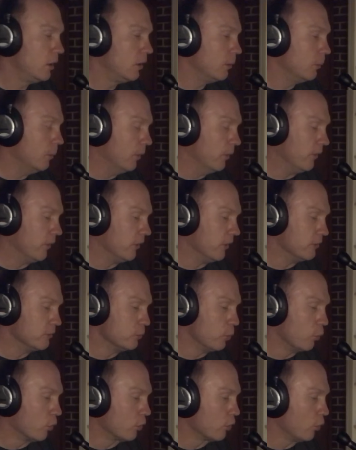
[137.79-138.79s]
But there is
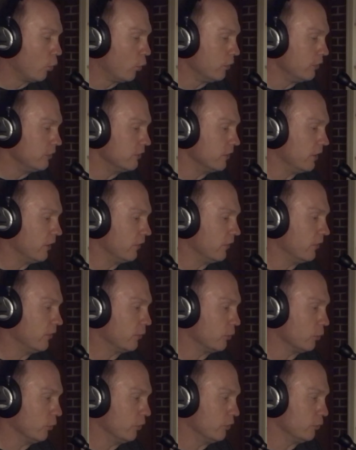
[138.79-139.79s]
more noise now than
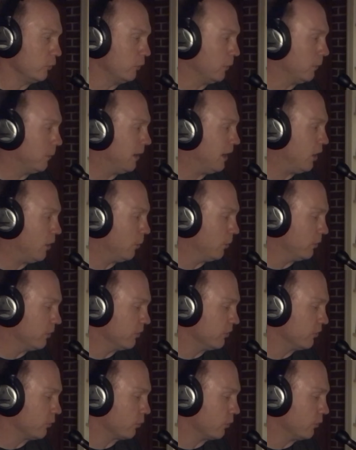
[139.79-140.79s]
there was with the Pyle
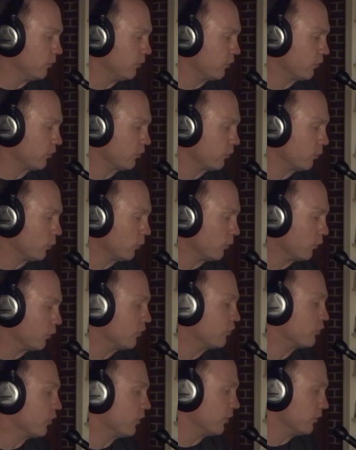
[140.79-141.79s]
because the
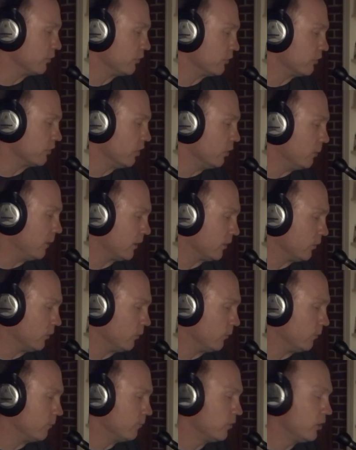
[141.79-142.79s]
refrigerator just cut back
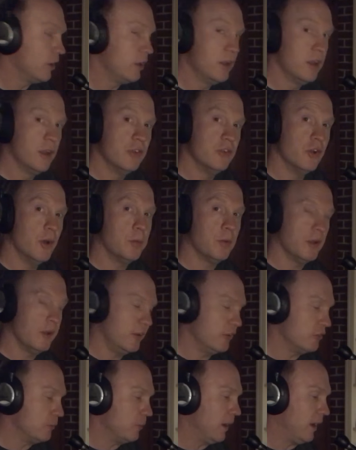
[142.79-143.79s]
on. So I'll play
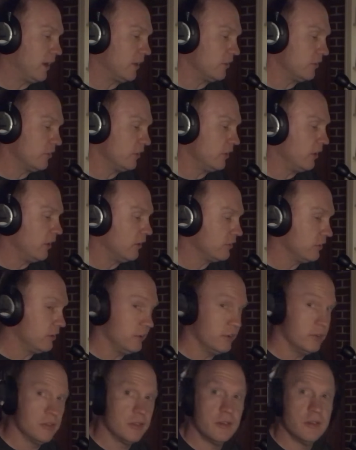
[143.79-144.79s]
this back and see how it
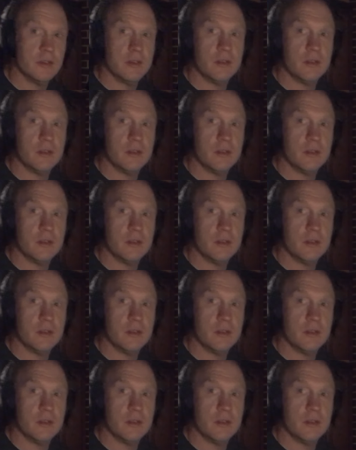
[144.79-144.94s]
sounds.